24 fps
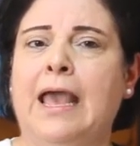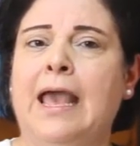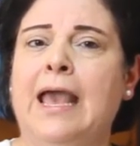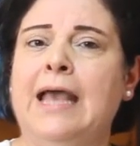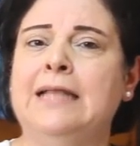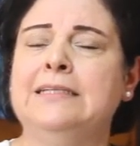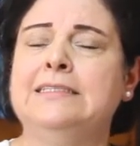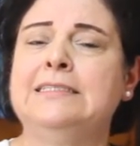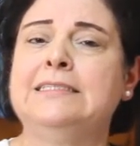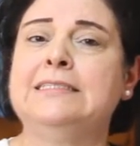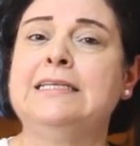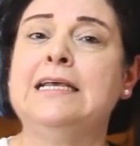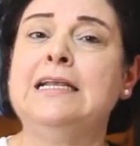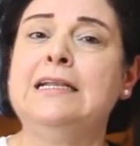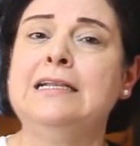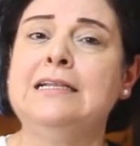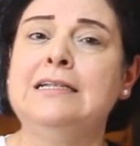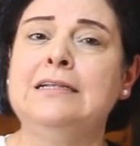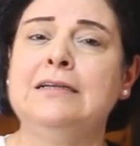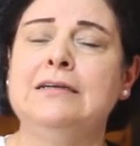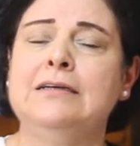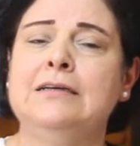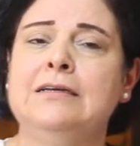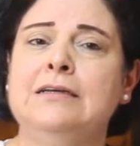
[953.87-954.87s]
And
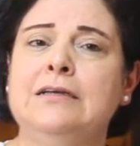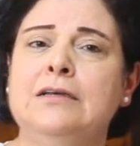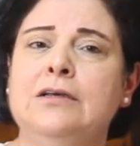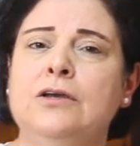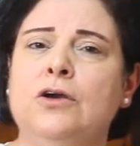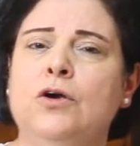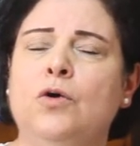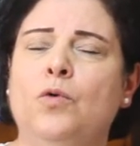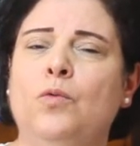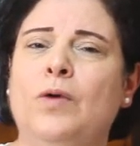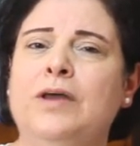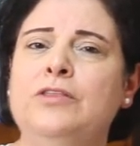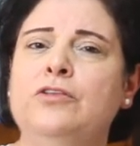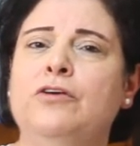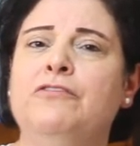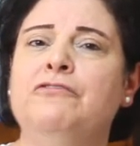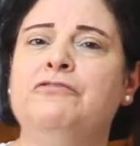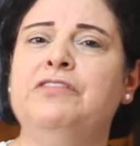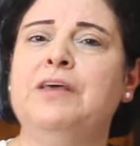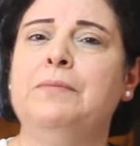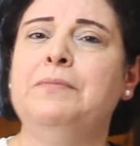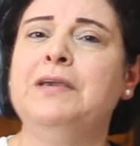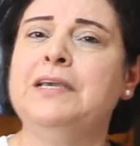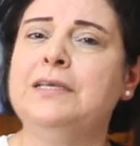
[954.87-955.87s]
still, one
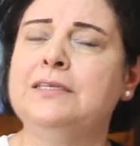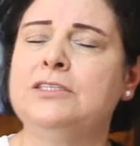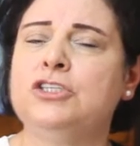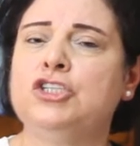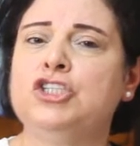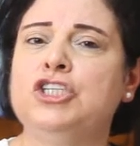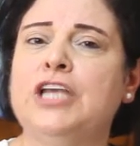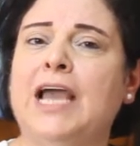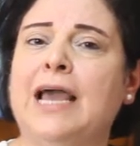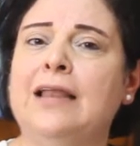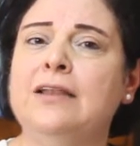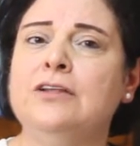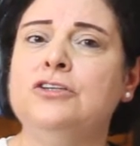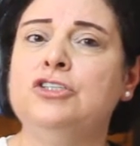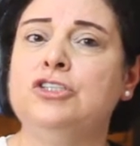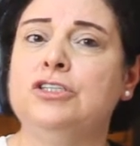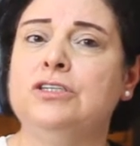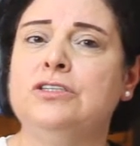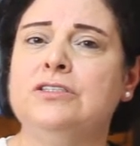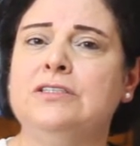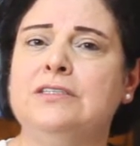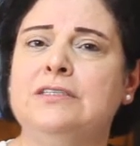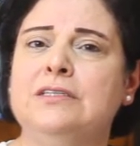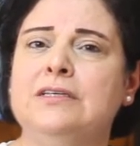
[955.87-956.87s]
of the biggest
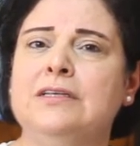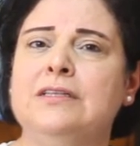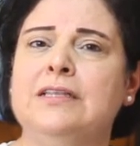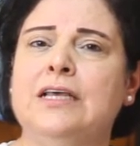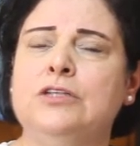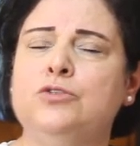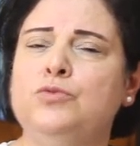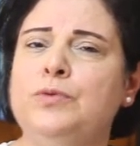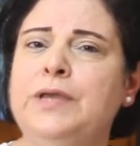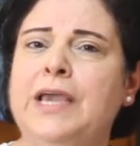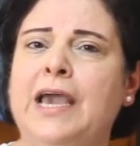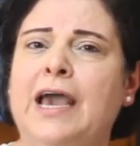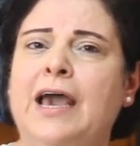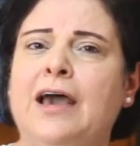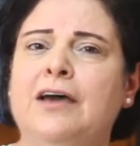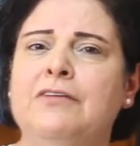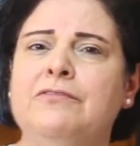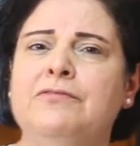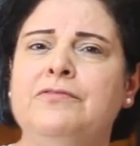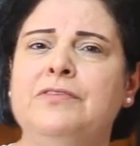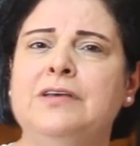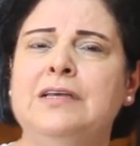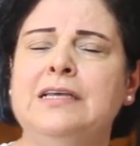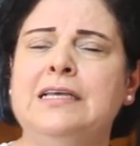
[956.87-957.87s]
challenges that we
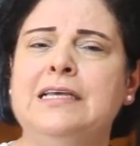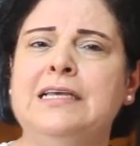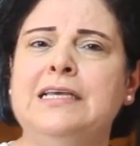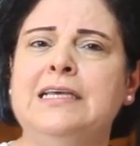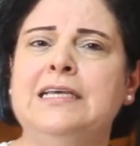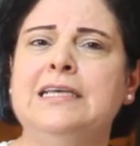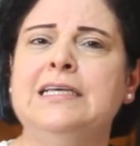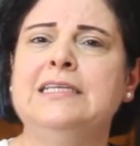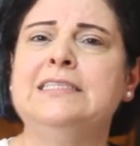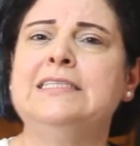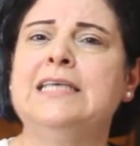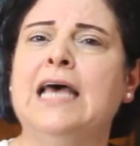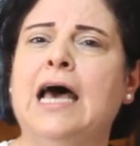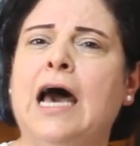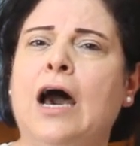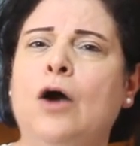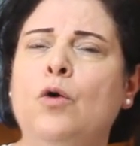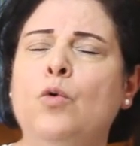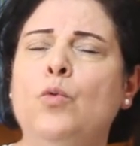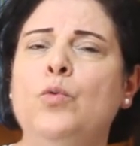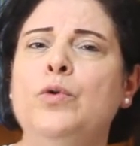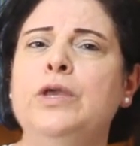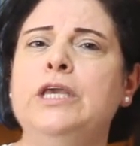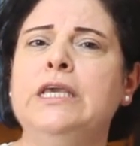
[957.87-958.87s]
have is how
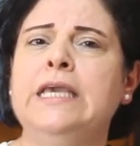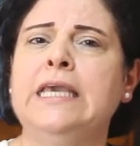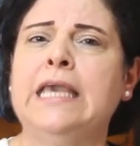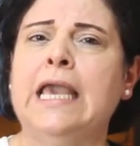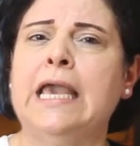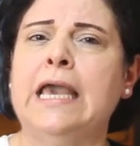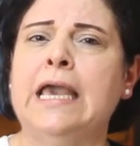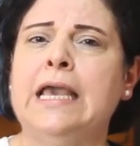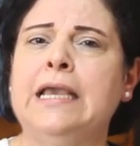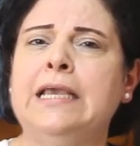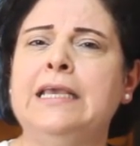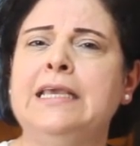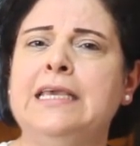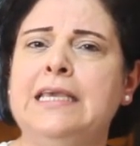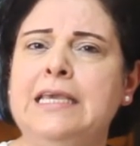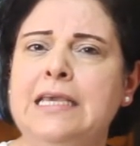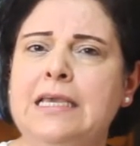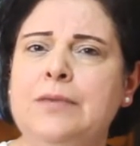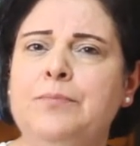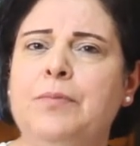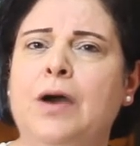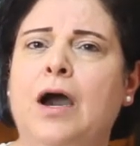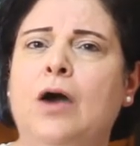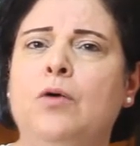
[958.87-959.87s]
we can
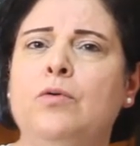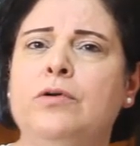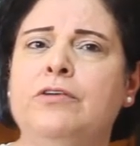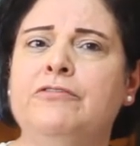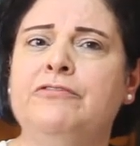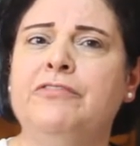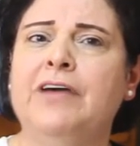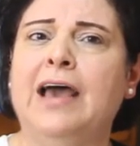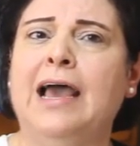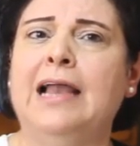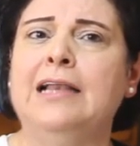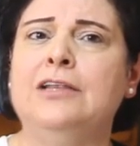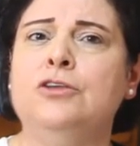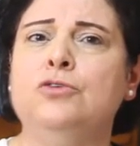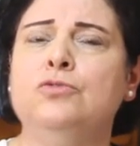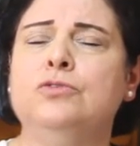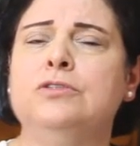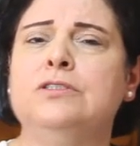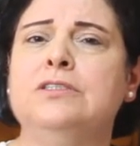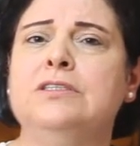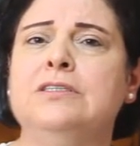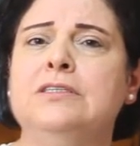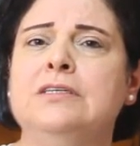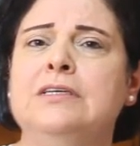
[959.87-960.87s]
keep our
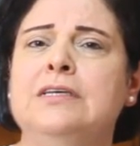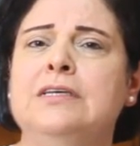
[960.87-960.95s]
values